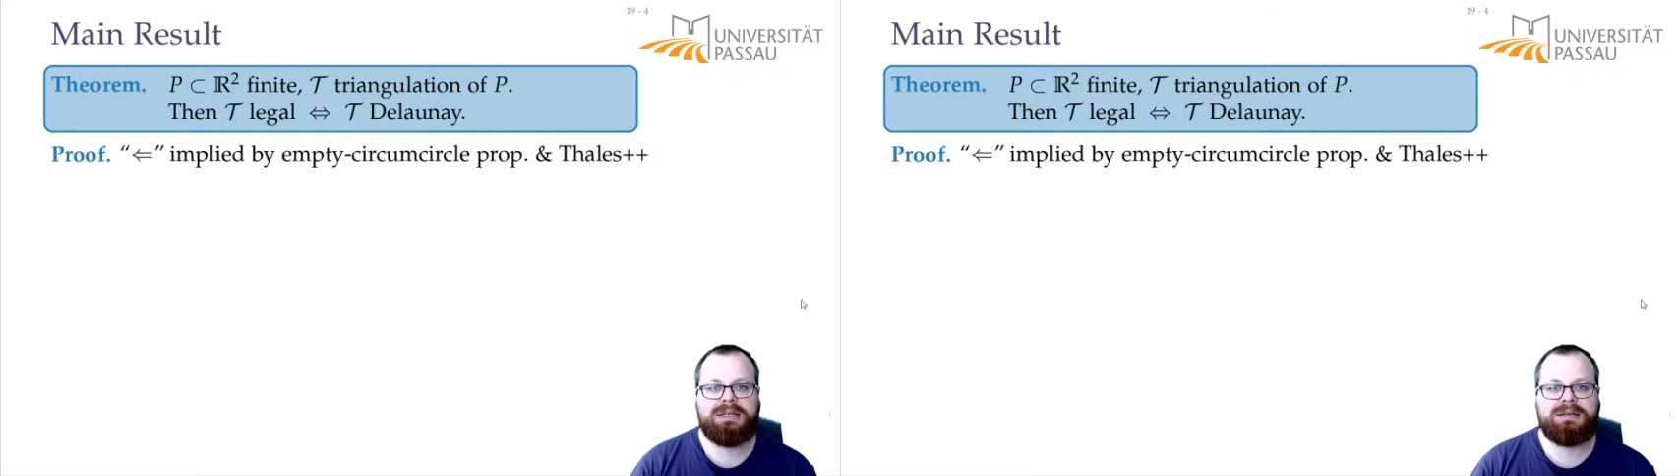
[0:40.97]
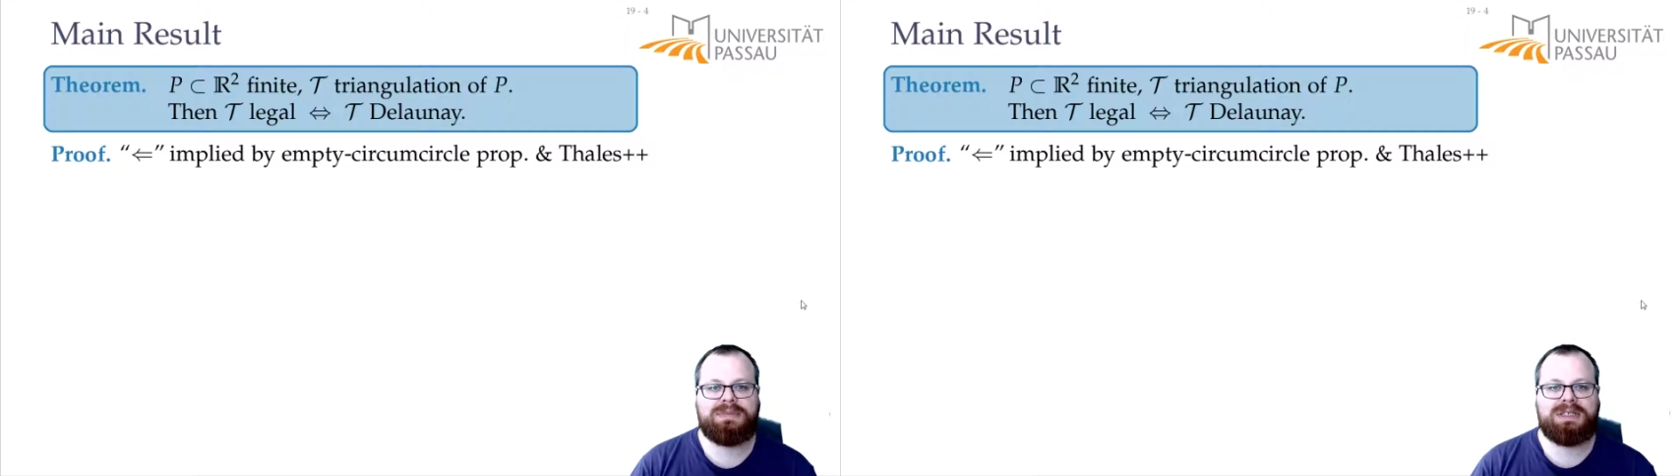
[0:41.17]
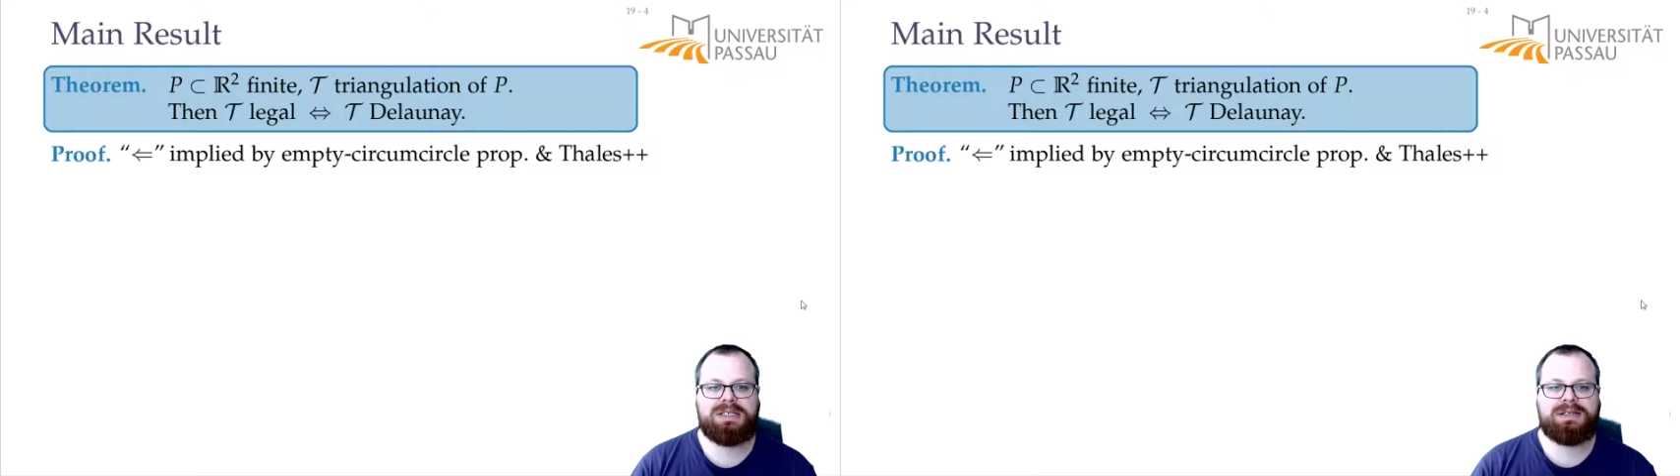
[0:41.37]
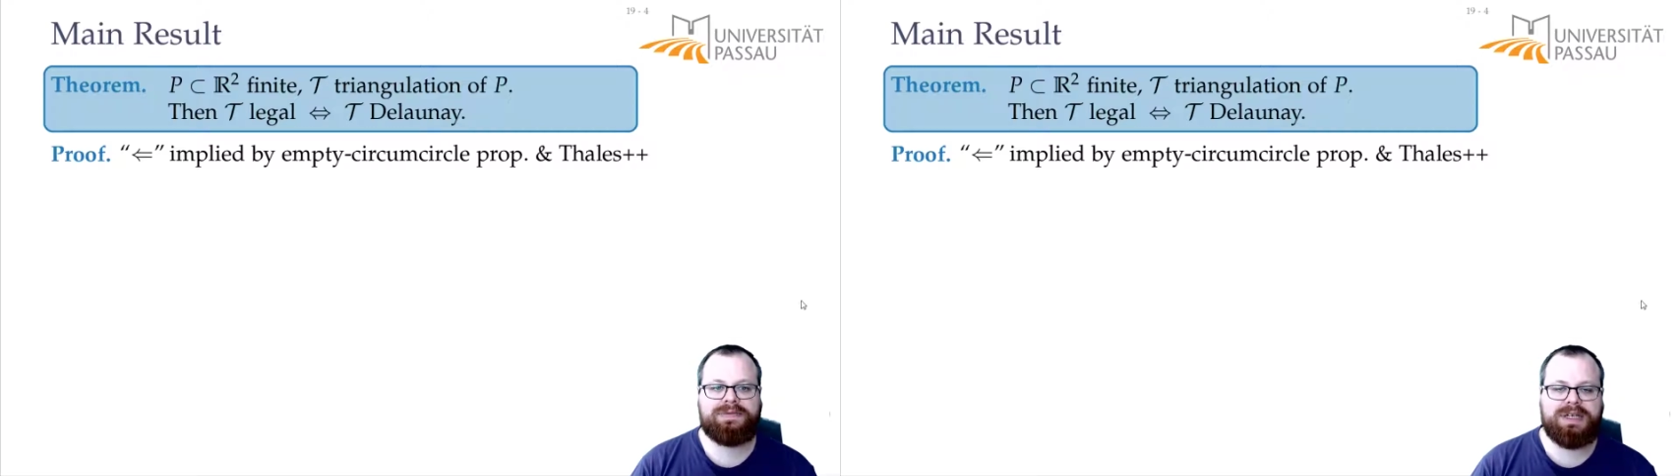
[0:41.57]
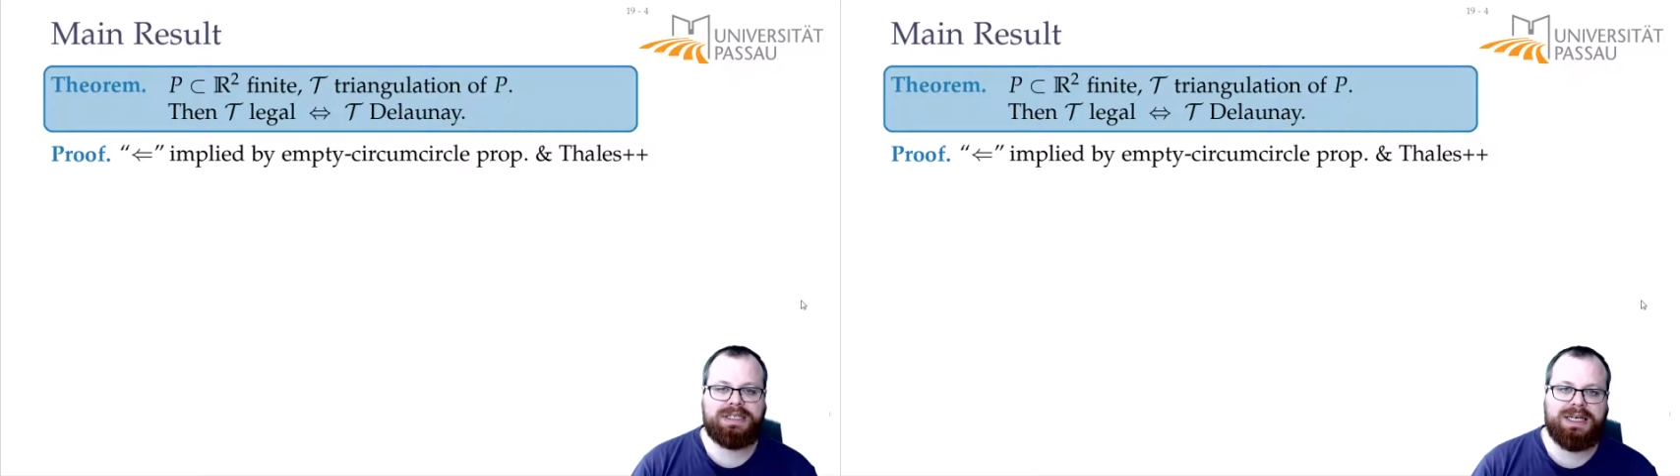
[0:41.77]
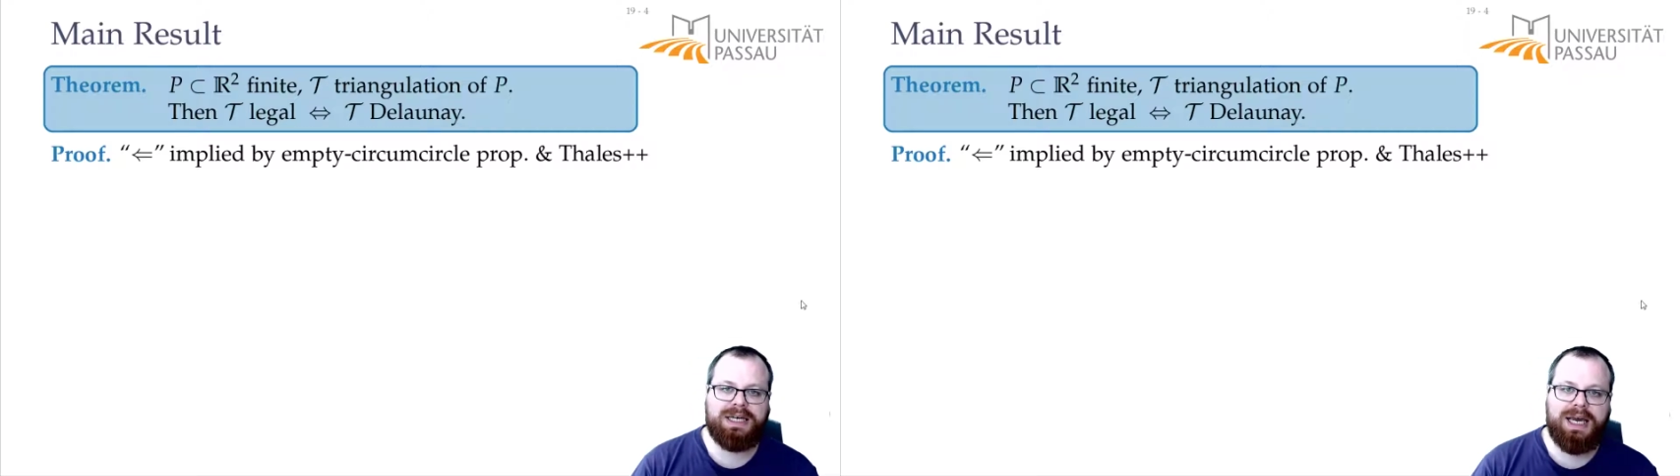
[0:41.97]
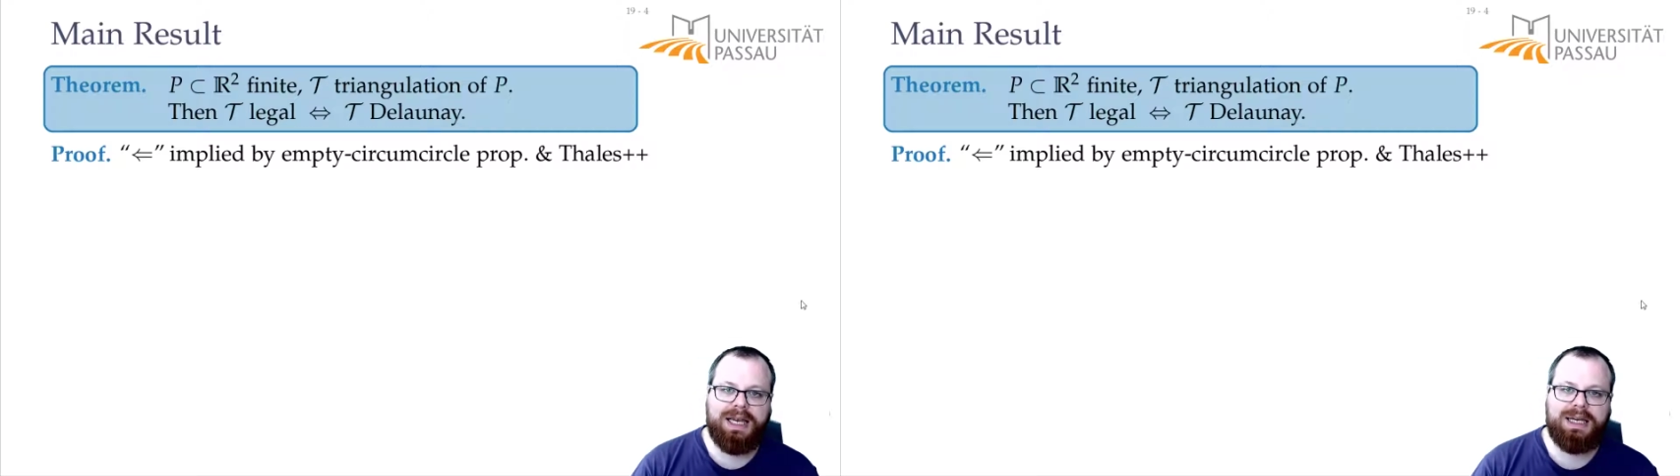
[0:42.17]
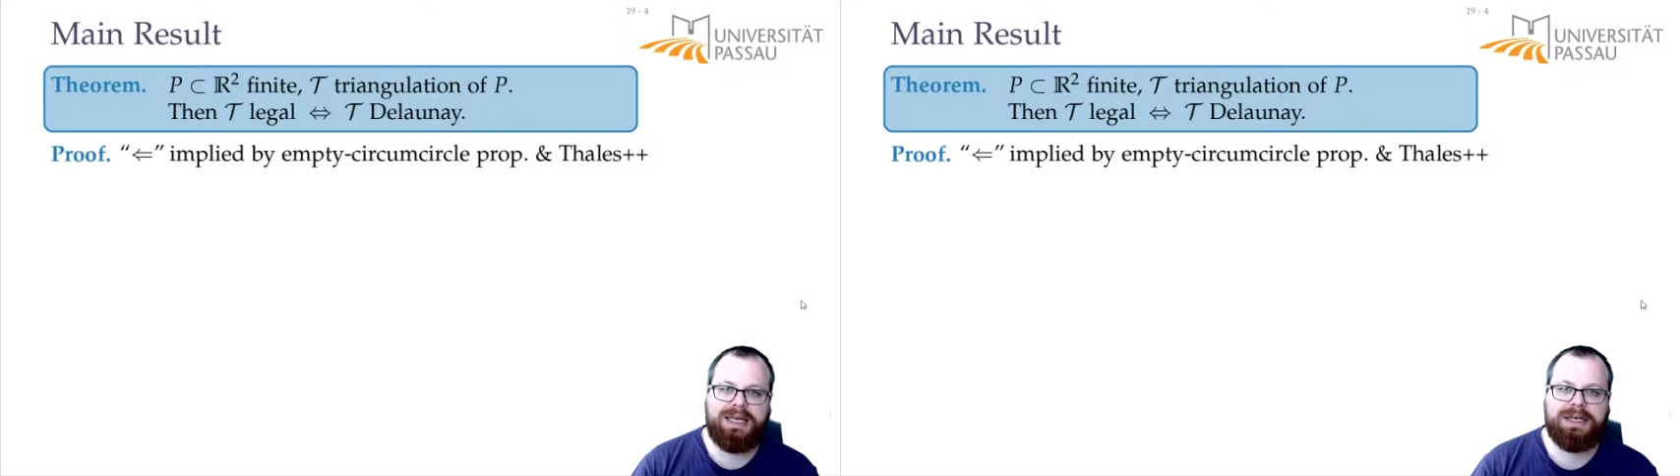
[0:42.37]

That means that if I take any